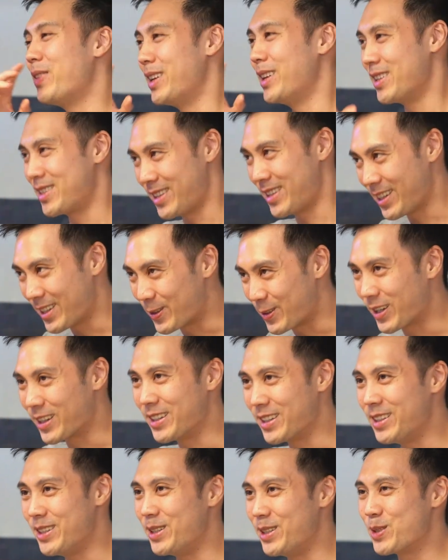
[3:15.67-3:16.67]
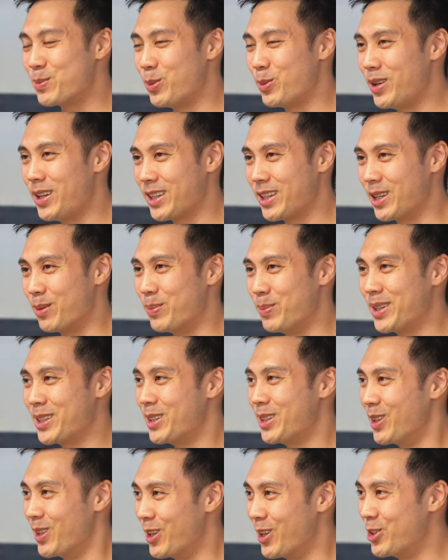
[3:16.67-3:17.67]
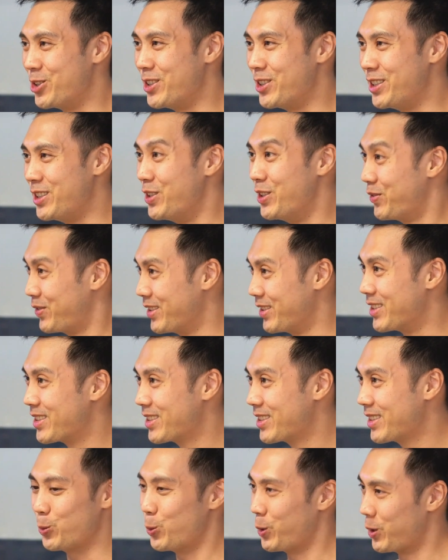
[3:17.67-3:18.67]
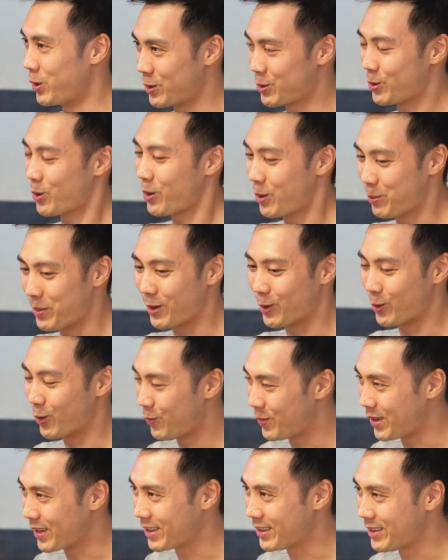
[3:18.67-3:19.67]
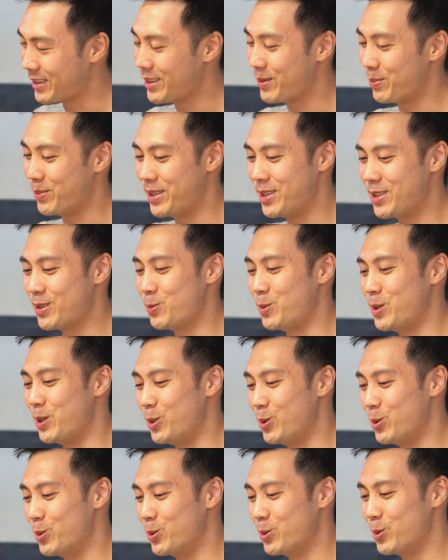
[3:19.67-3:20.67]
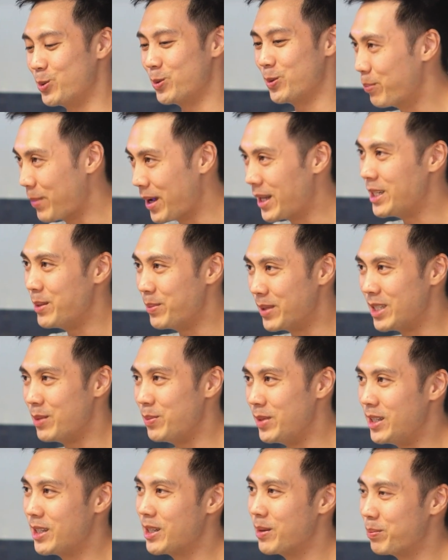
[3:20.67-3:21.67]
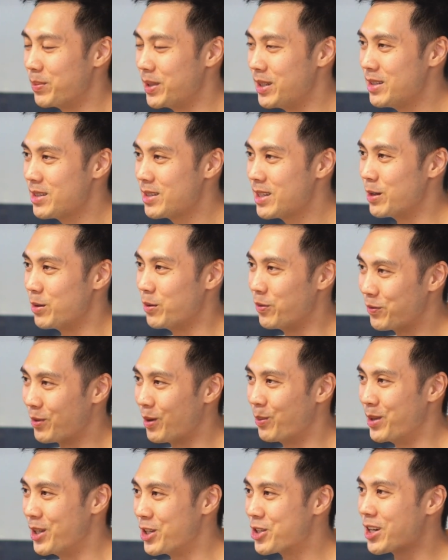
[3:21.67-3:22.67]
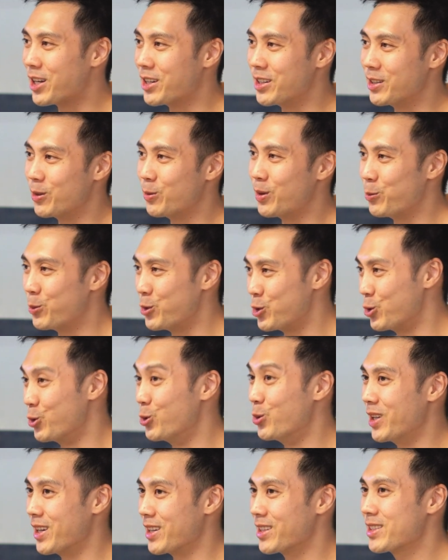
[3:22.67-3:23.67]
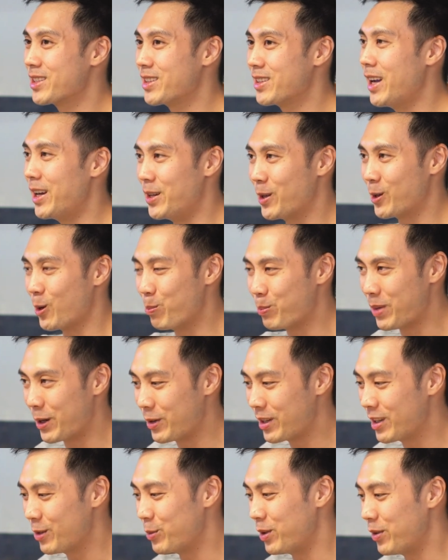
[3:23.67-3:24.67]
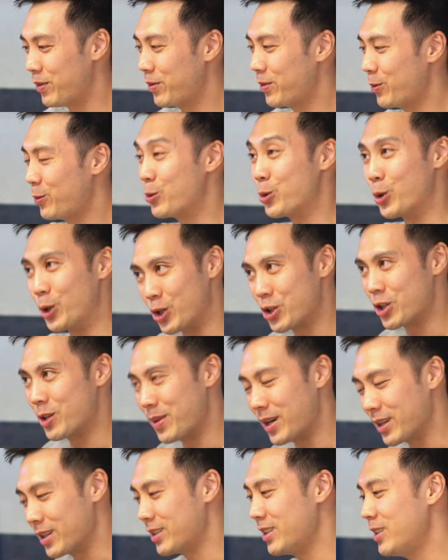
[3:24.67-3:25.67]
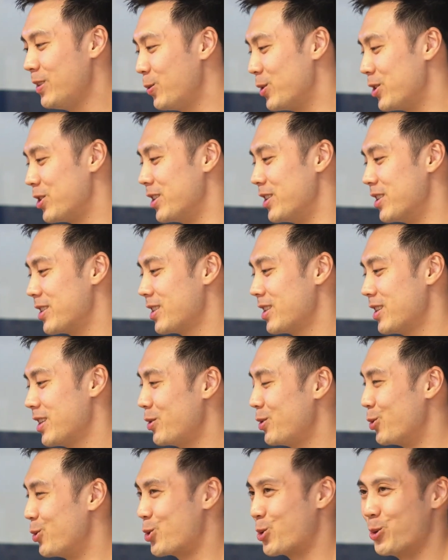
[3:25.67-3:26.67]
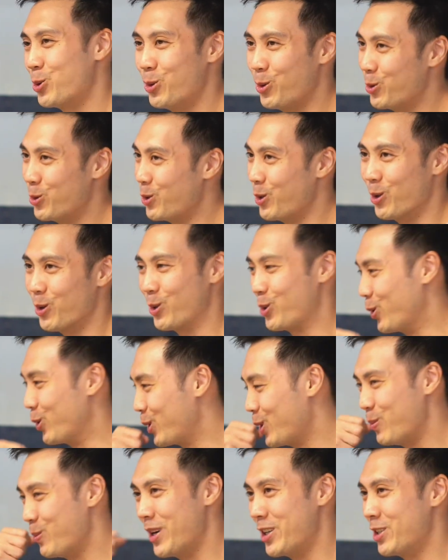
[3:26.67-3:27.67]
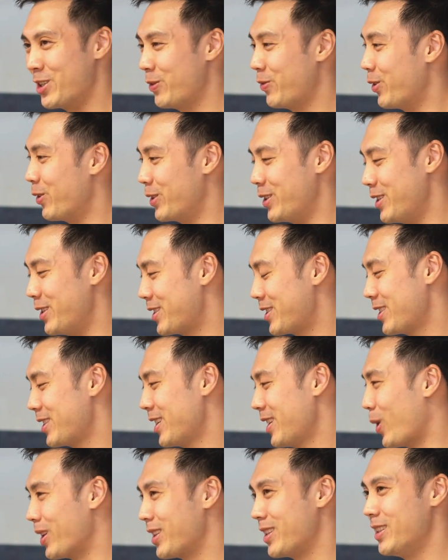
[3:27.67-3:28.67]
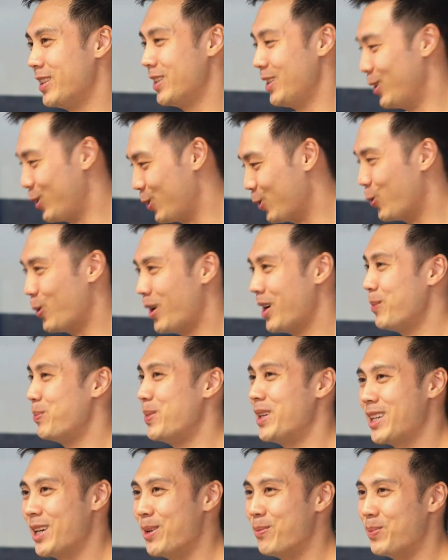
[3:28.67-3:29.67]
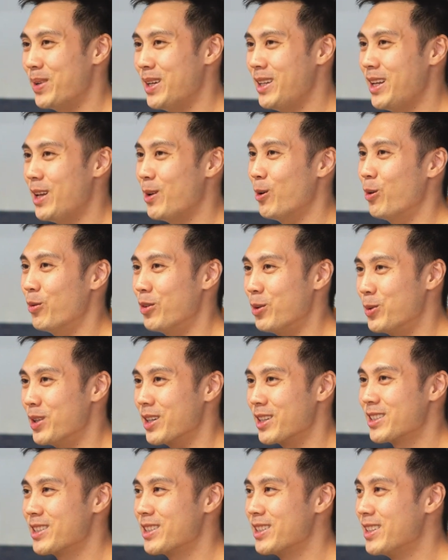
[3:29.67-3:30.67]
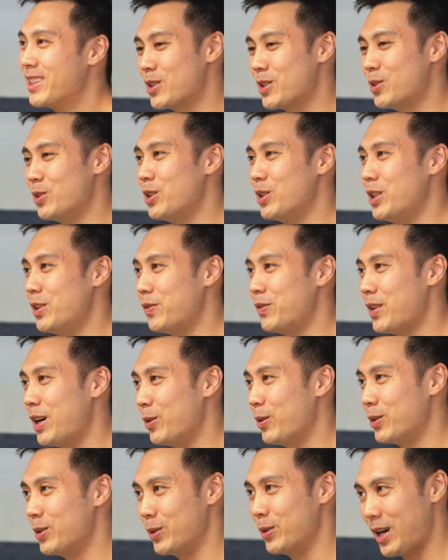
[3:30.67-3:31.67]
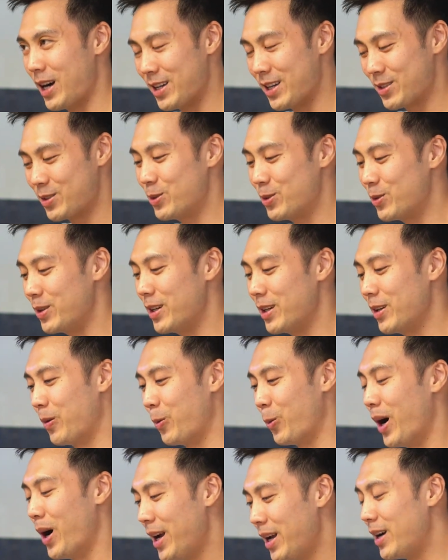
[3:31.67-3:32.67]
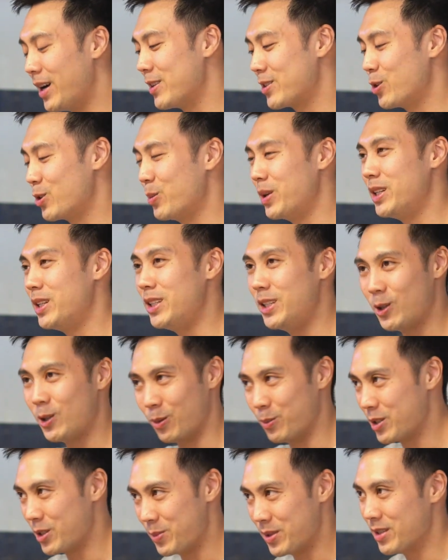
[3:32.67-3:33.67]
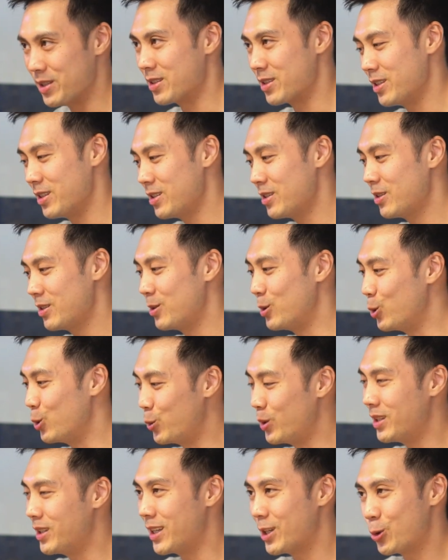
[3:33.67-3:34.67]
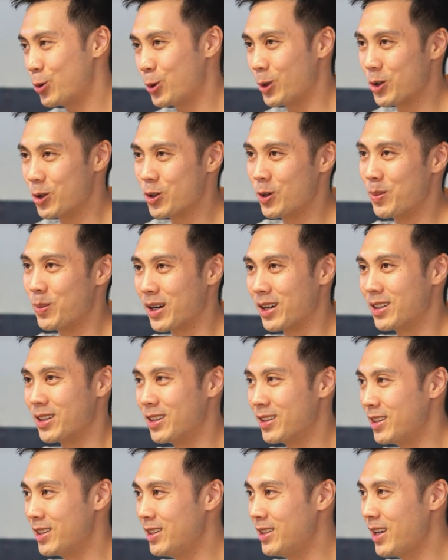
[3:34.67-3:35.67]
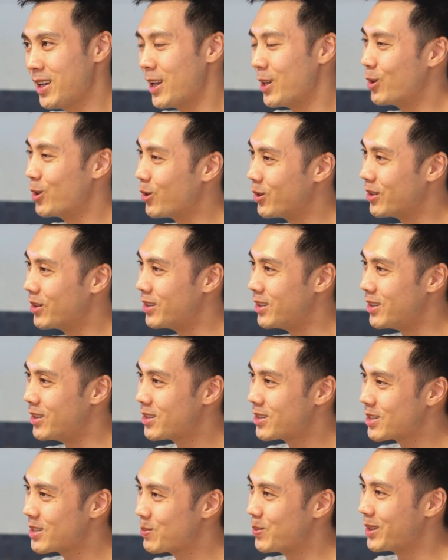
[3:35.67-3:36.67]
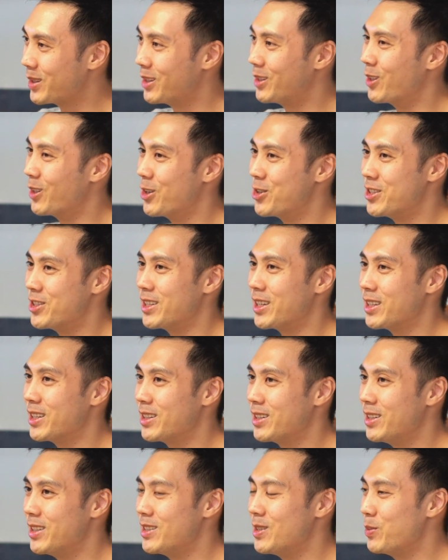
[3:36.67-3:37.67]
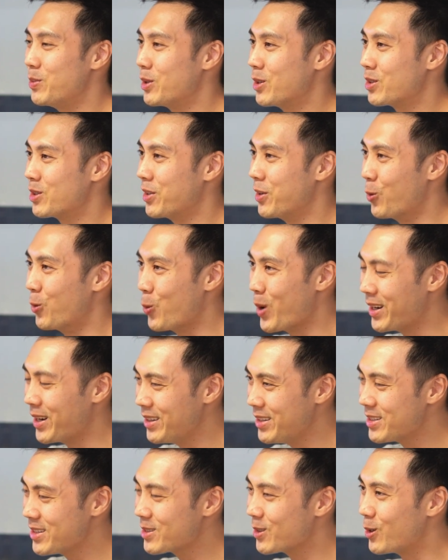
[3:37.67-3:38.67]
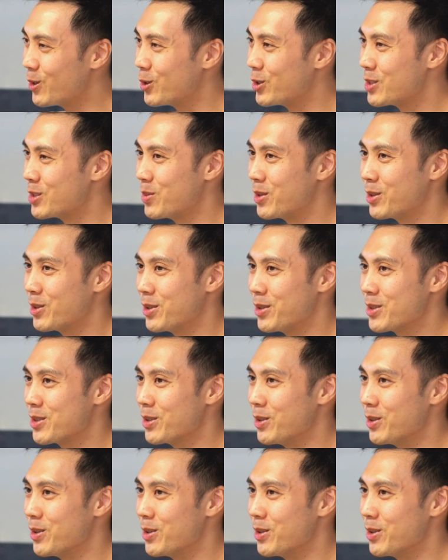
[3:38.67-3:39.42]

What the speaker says: I understand correctly, it's more like a methodology difference. When you talk about growth marketing, it means we do many campaigns that inform each other what we should do next. And you're comparing it with traditional marketing, which is you throw your total budget for this quarter into one big campaign and hope it works. So if I were to ask you, right, why are so many e-commerce businesses doing that traditional marketing thing and not this methodology yet? Is it because of awareness, or is it because